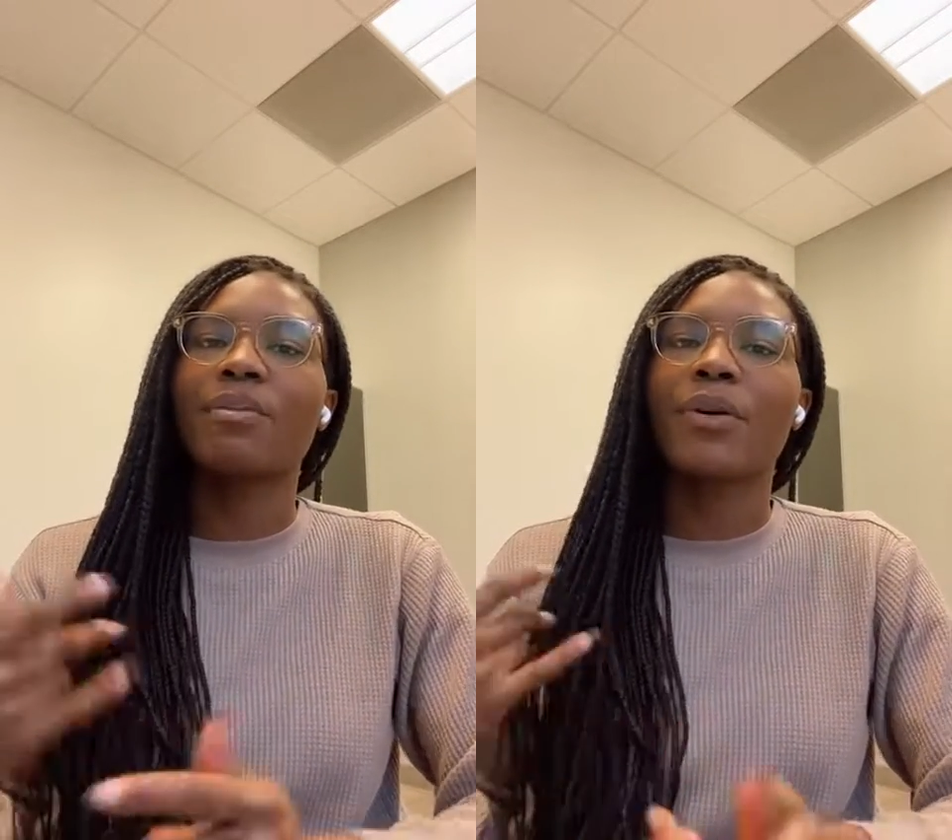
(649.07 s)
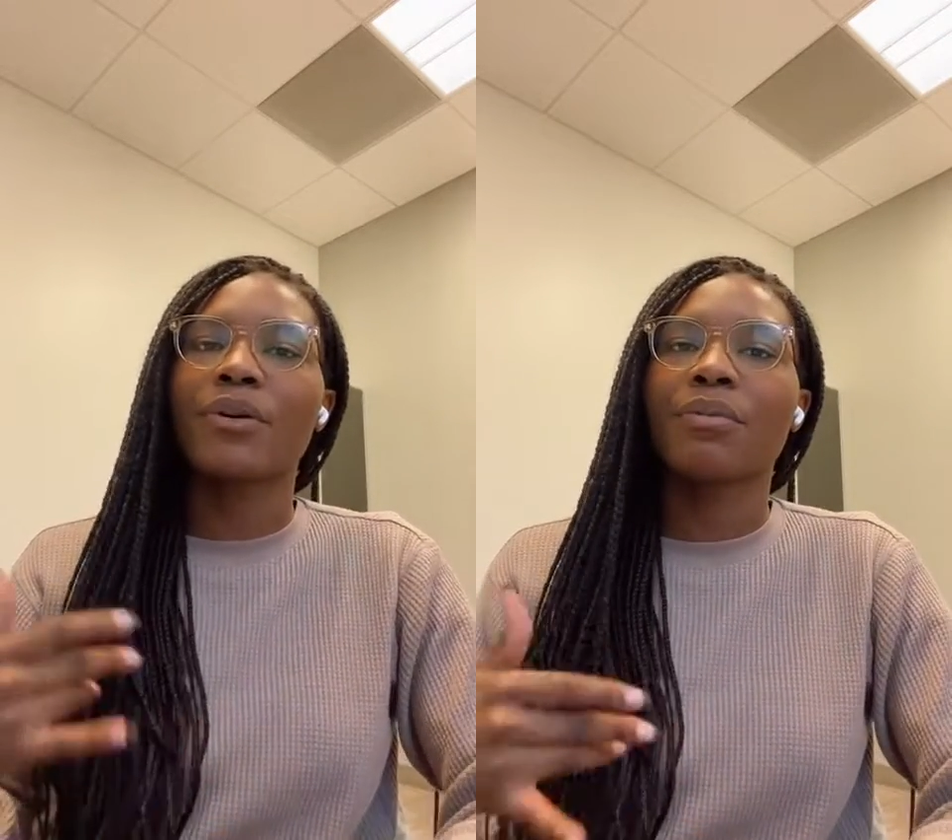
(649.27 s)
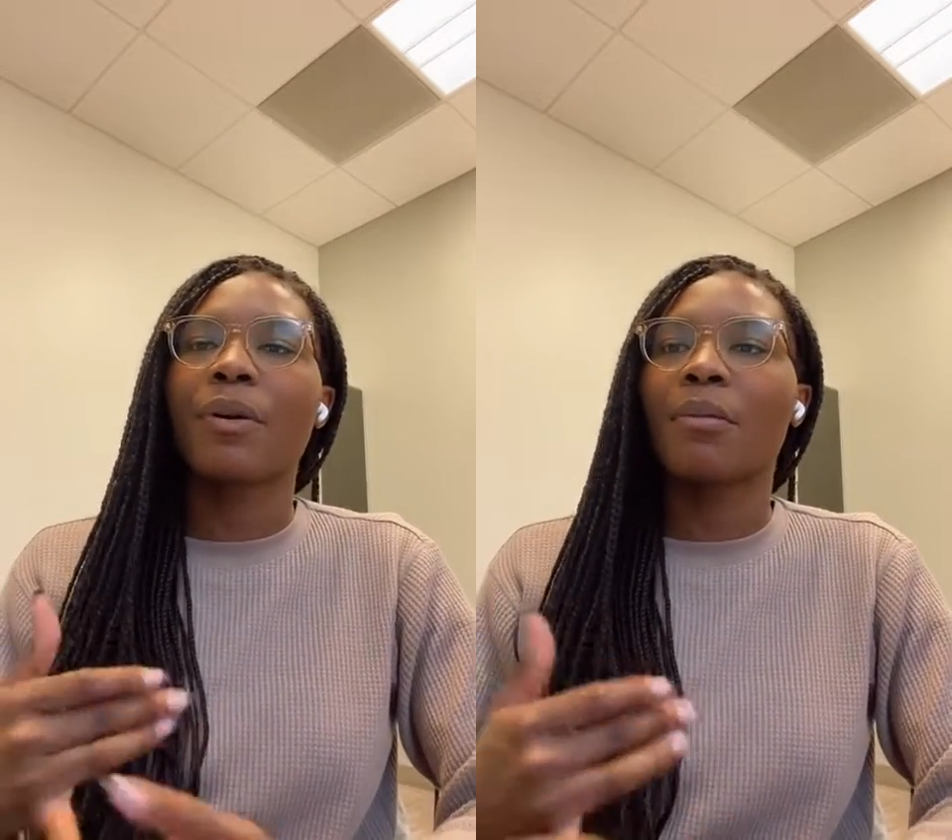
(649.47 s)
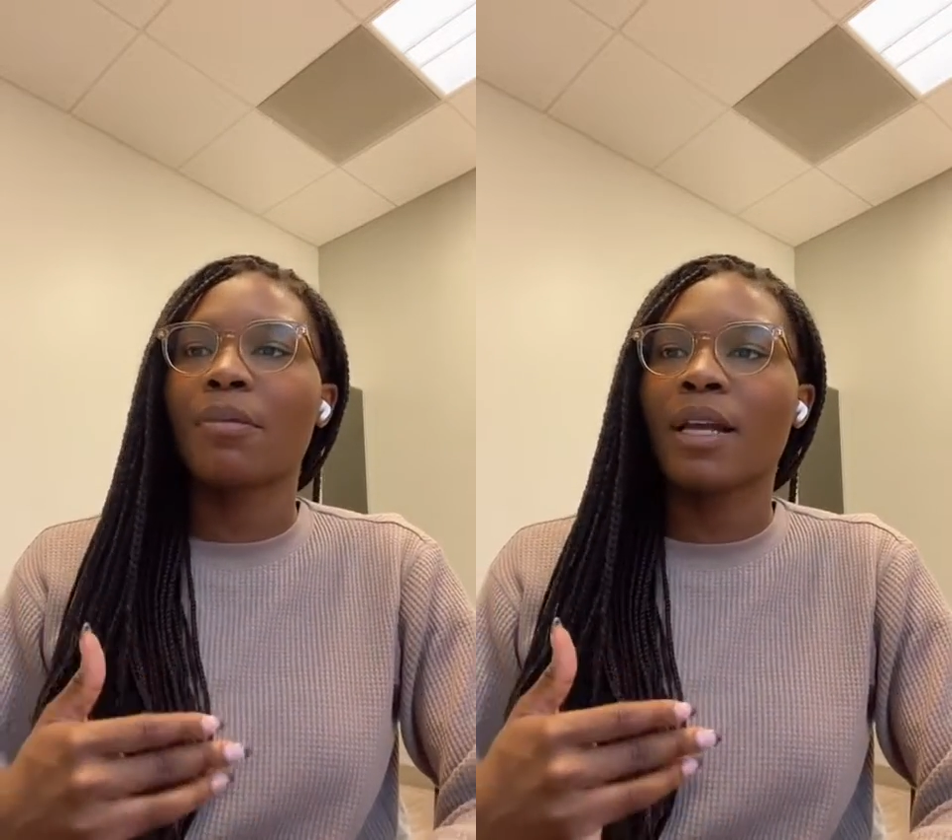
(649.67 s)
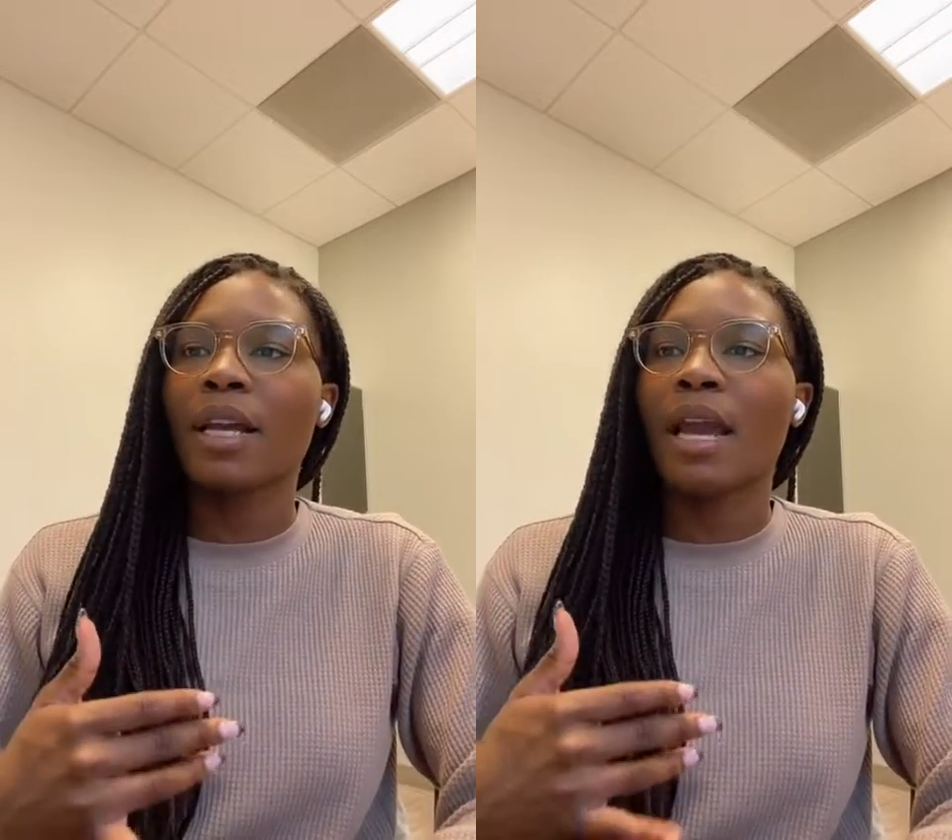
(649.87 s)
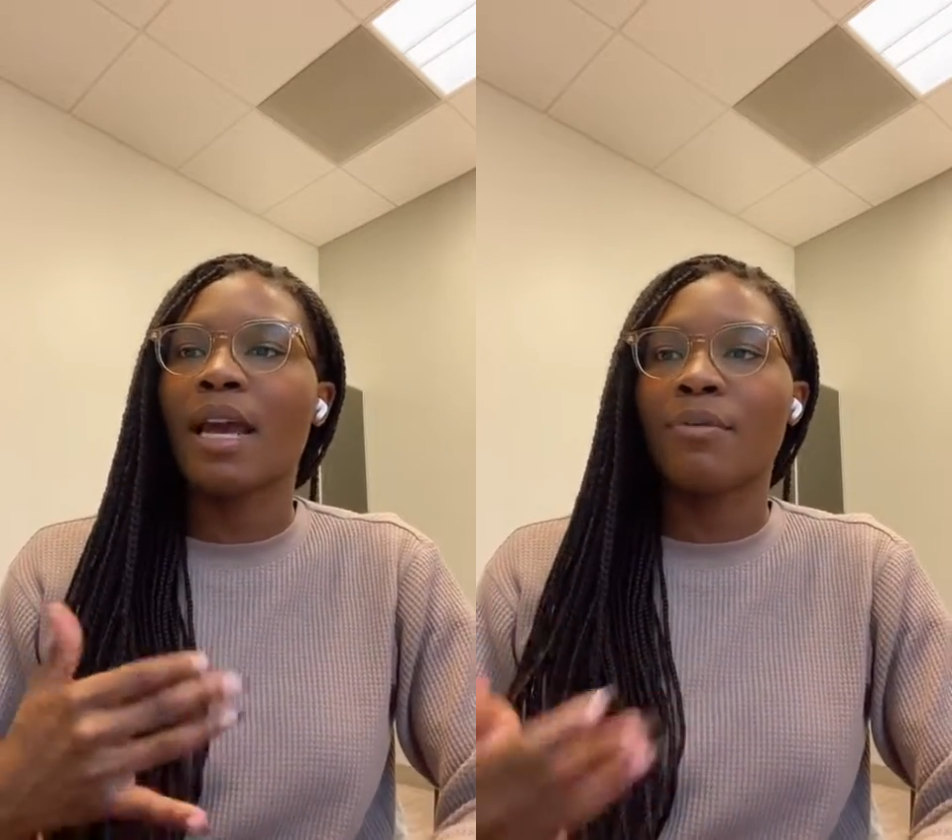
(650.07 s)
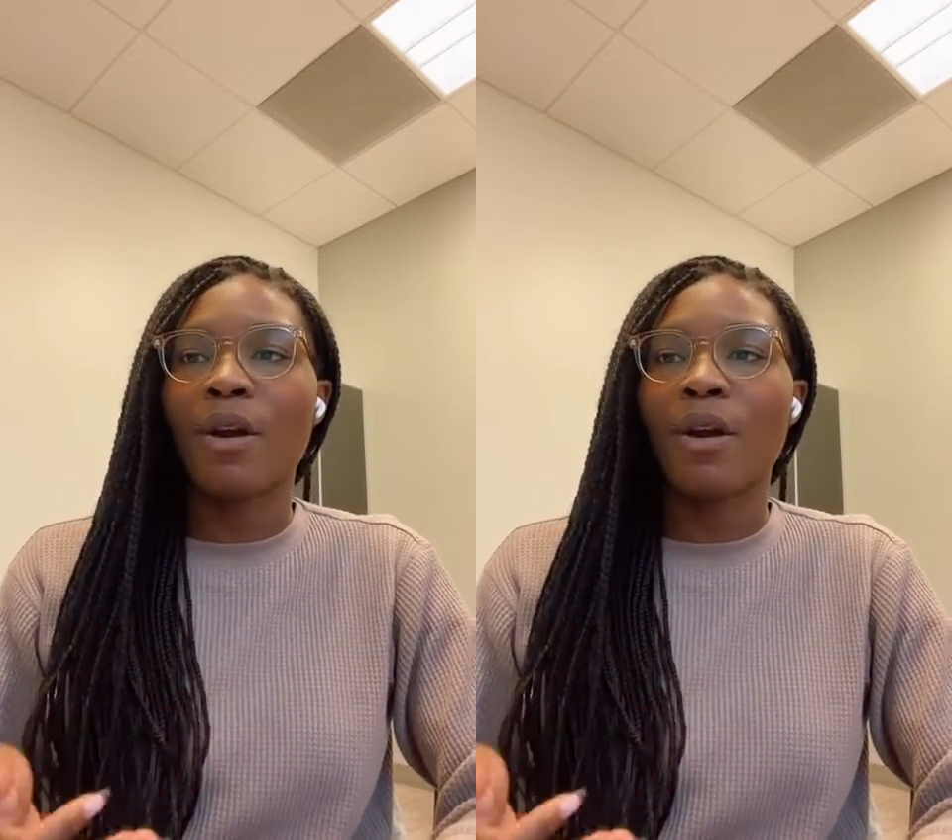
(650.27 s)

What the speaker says: both public and